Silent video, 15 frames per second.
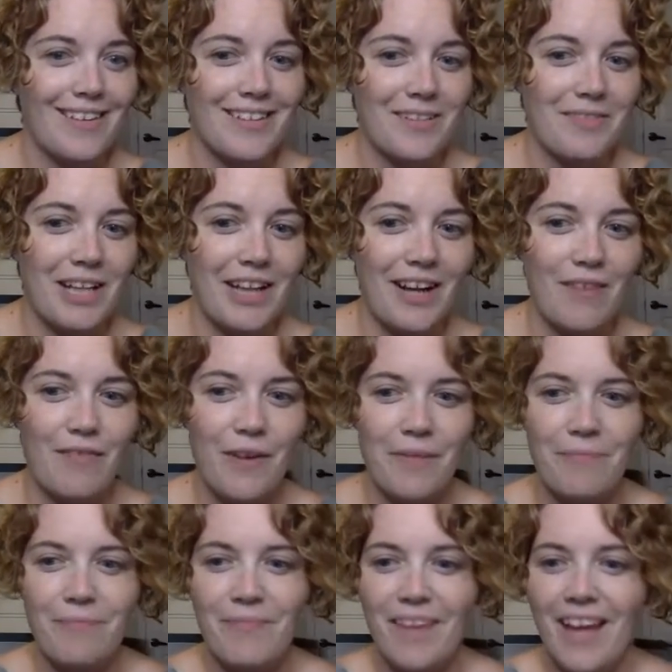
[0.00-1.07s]
It's going to be a lot of
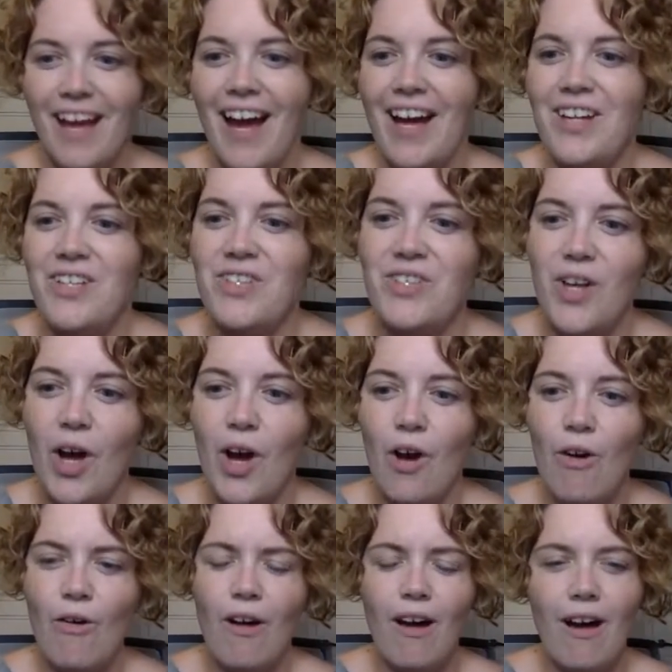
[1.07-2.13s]
fun.
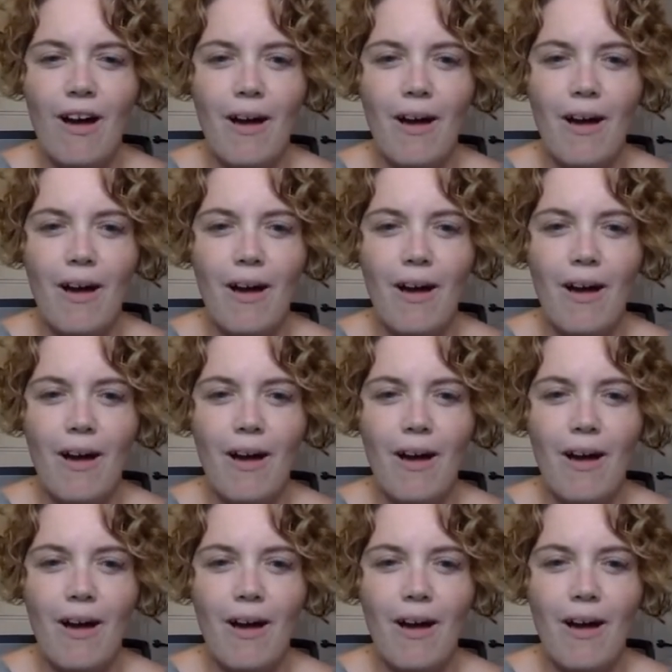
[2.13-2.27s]
So